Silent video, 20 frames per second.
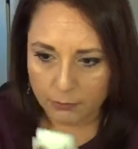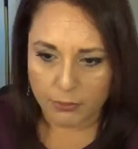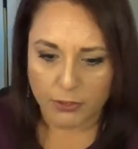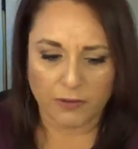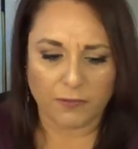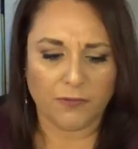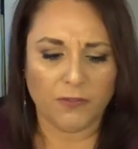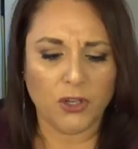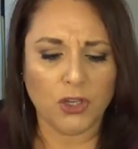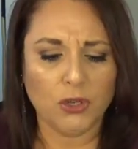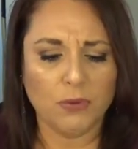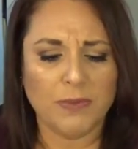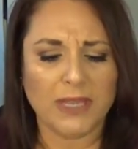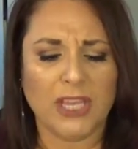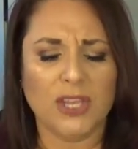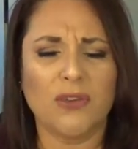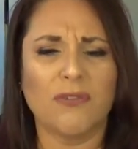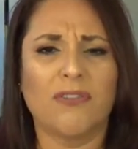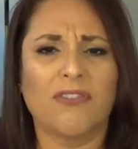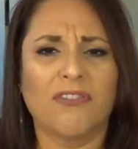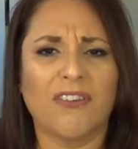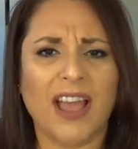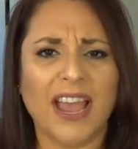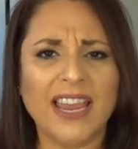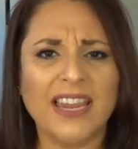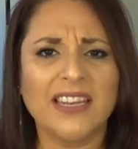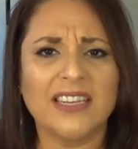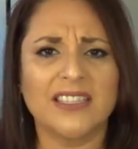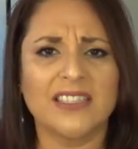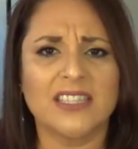perfume that you
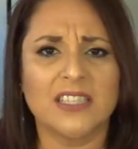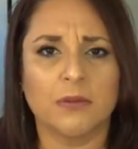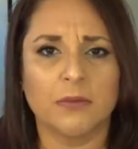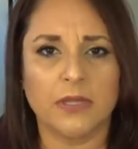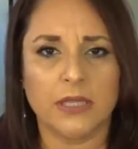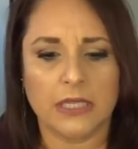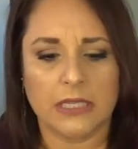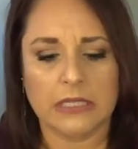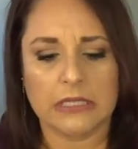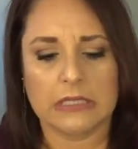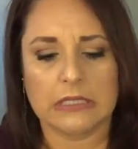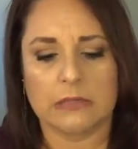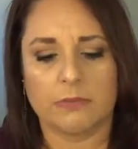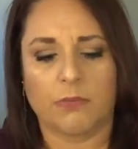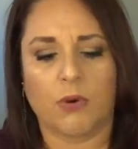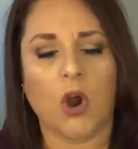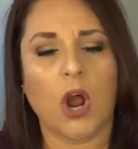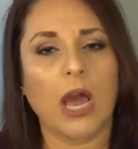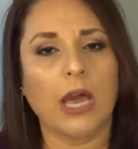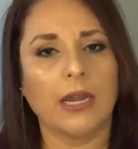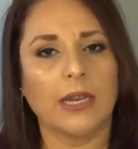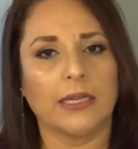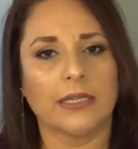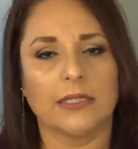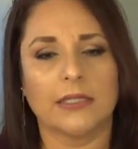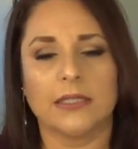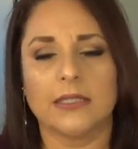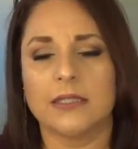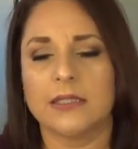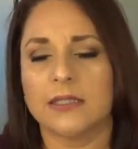find in some of these
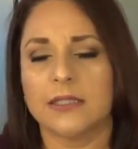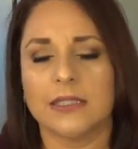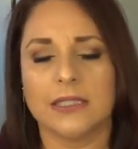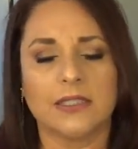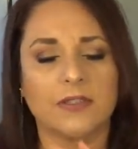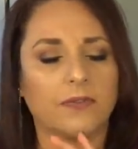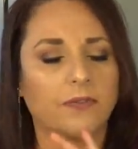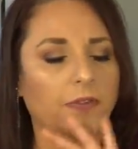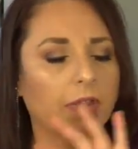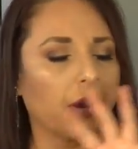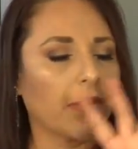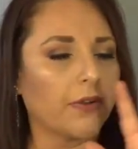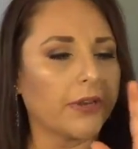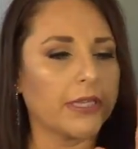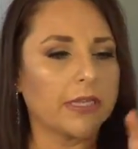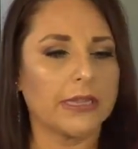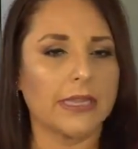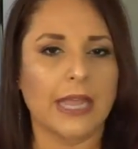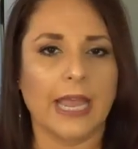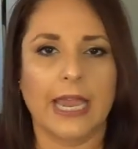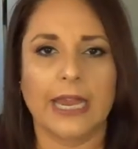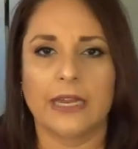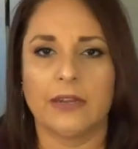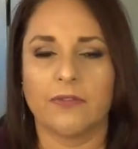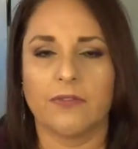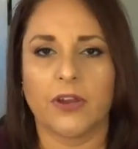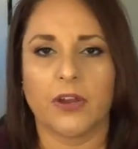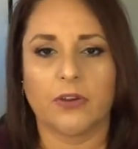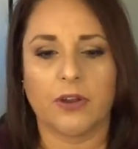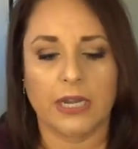products. It's very
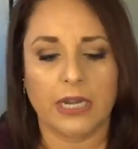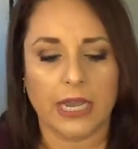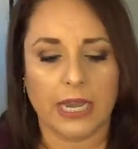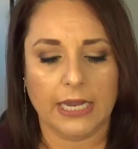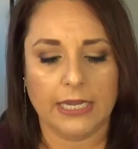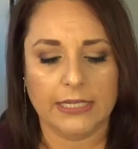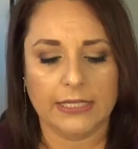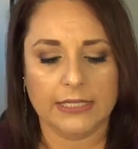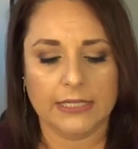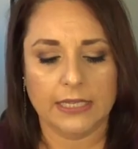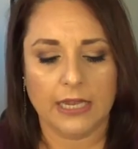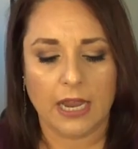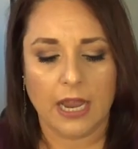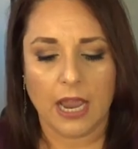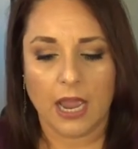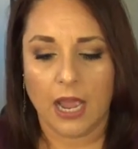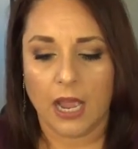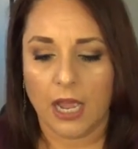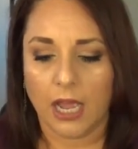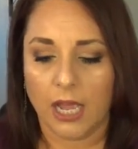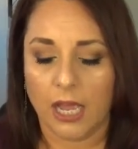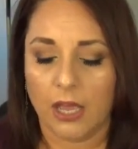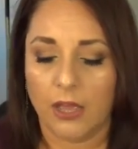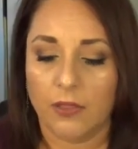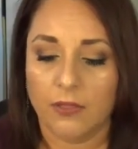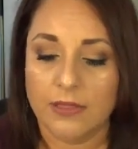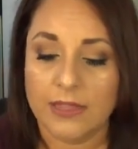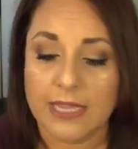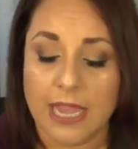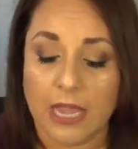light, very nice.
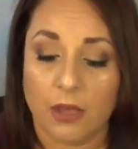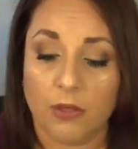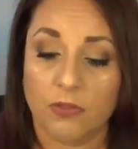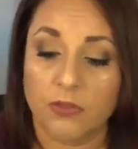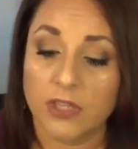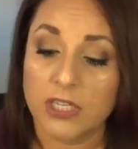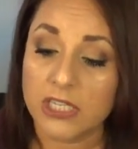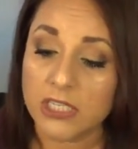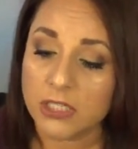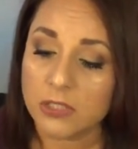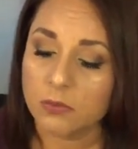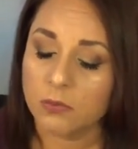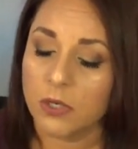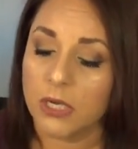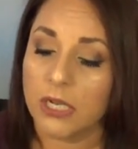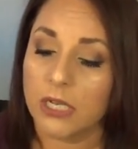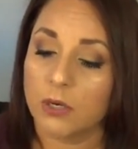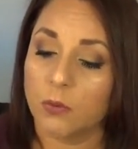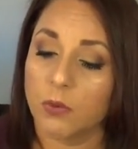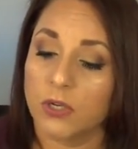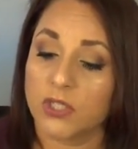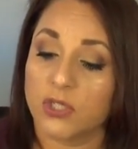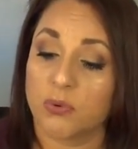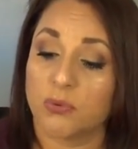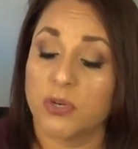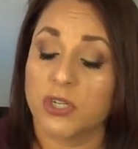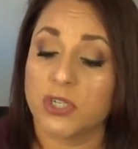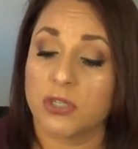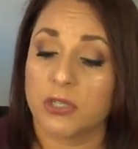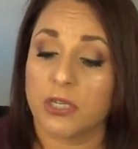Now this one was
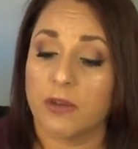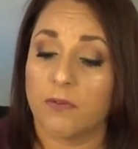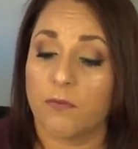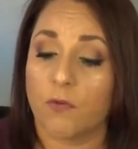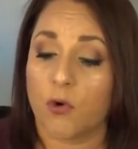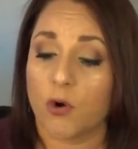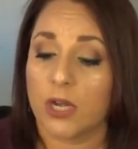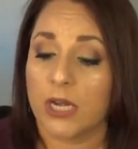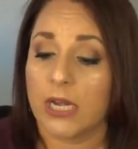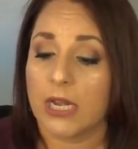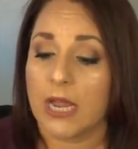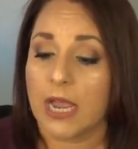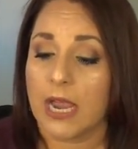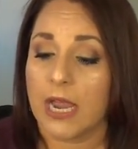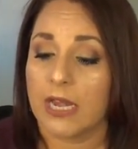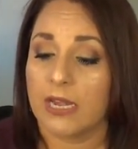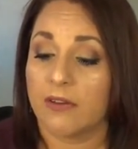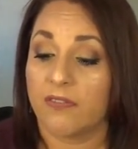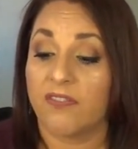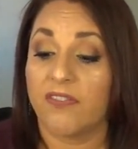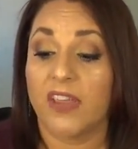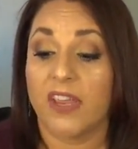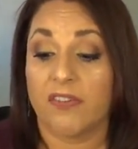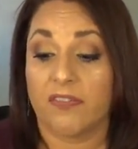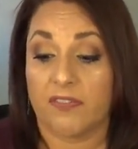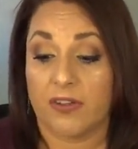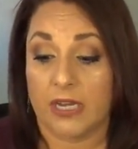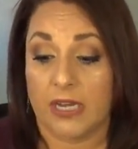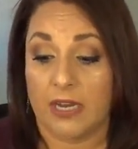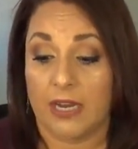originally
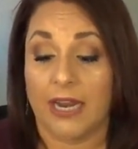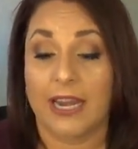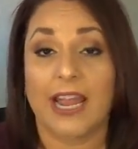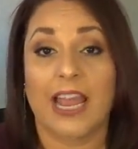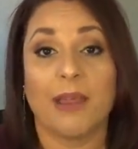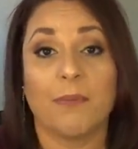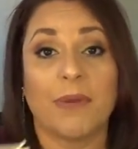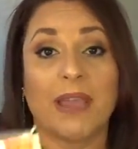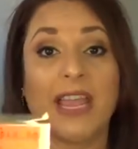$49.50 and I